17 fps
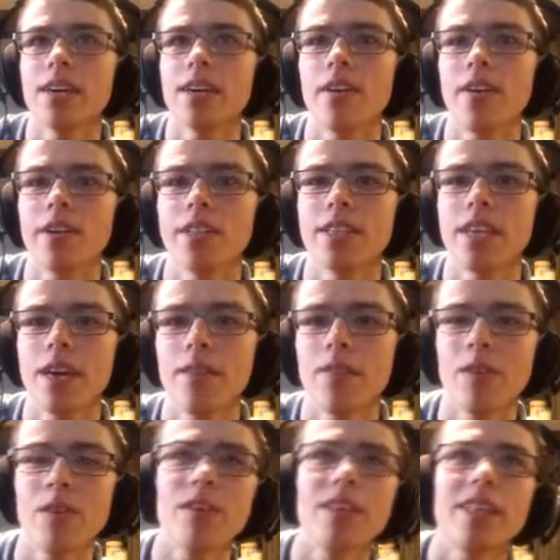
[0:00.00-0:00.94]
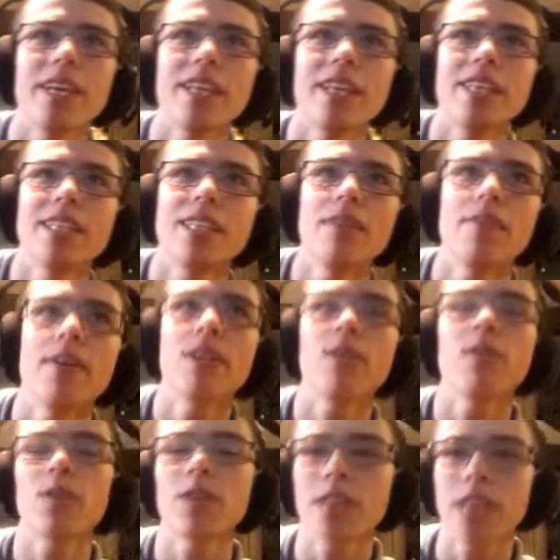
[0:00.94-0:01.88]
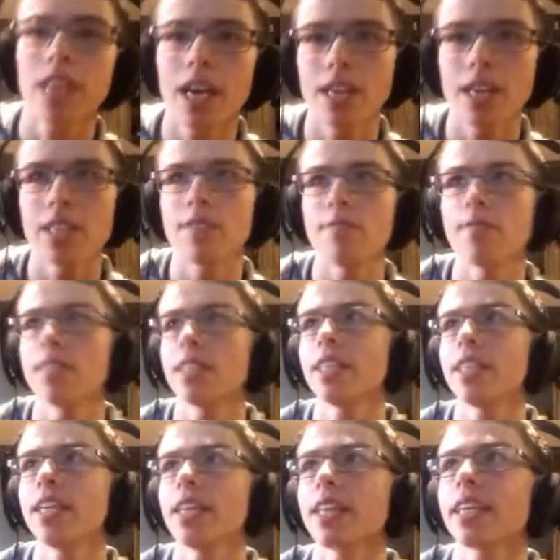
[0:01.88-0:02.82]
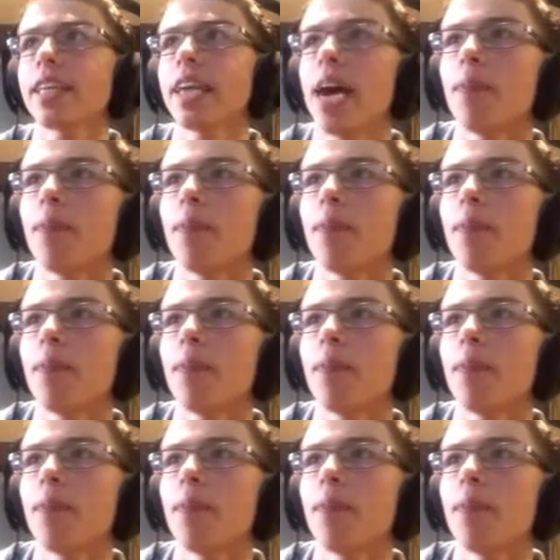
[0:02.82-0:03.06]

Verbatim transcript: a hard time knowing that his teammates weren't there to really get the